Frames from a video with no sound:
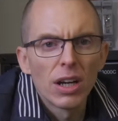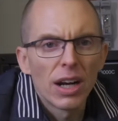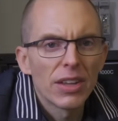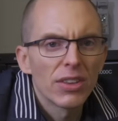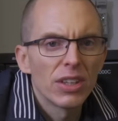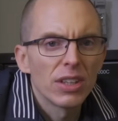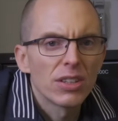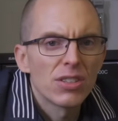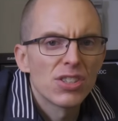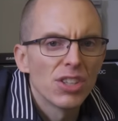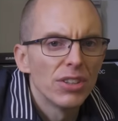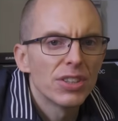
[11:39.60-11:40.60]
I think
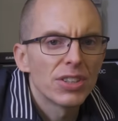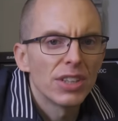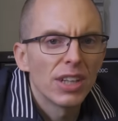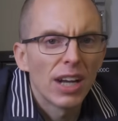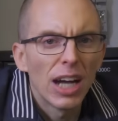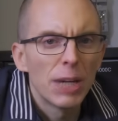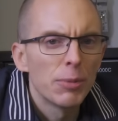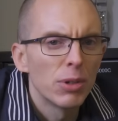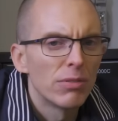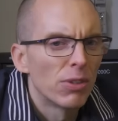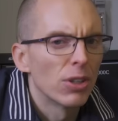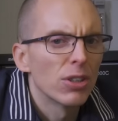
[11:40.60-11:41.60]
SunSync hybrid
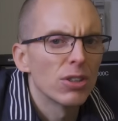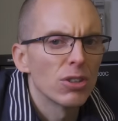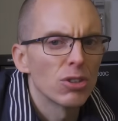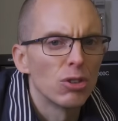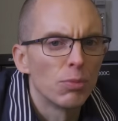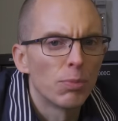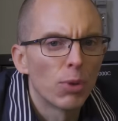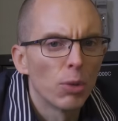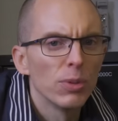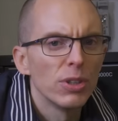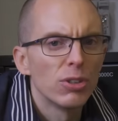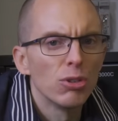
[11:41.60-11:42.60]
inverters could
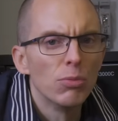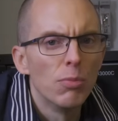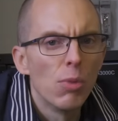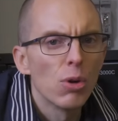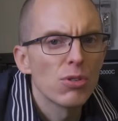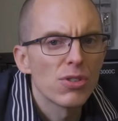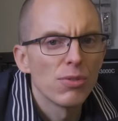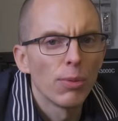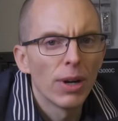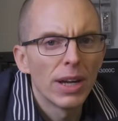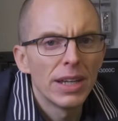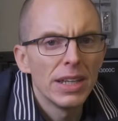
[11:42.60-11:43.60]
probably do most of
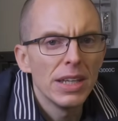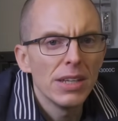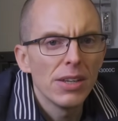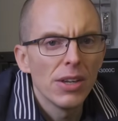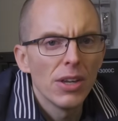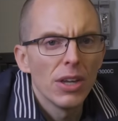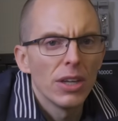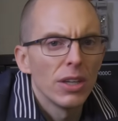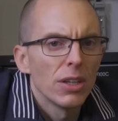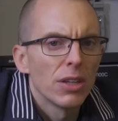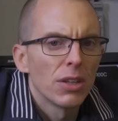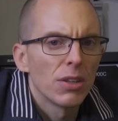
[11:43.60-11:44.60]
what I need.
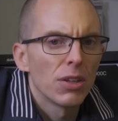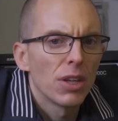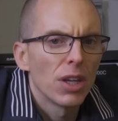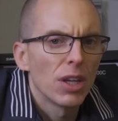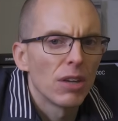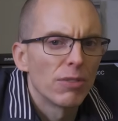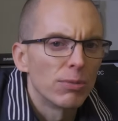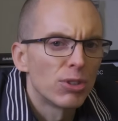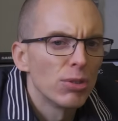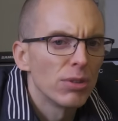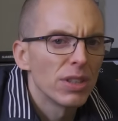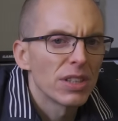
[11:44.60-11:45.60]
If I was
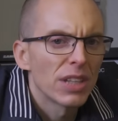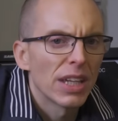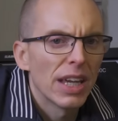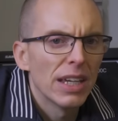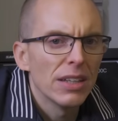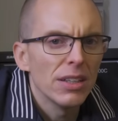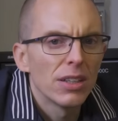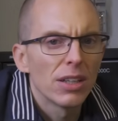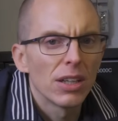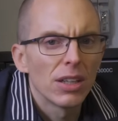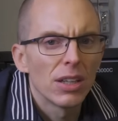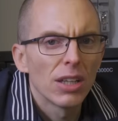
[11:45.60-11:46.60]
doing this again,
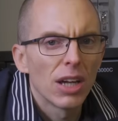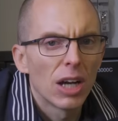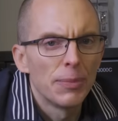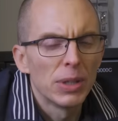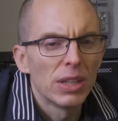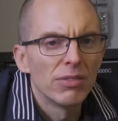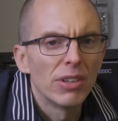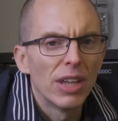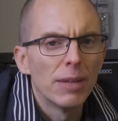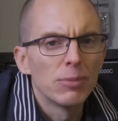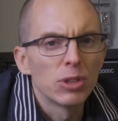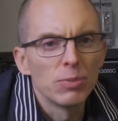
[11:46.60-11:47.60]
I'd be giving
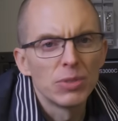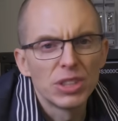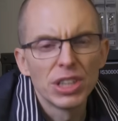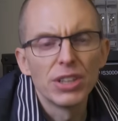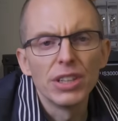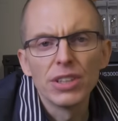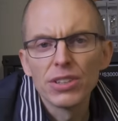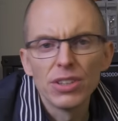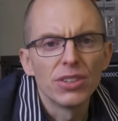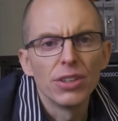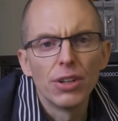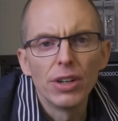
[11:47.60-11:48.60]
them some serious
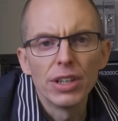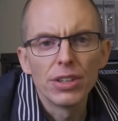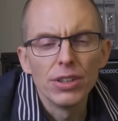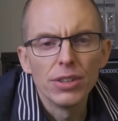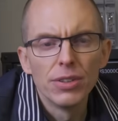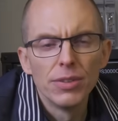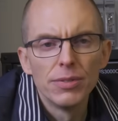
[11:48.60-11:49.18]
consideration.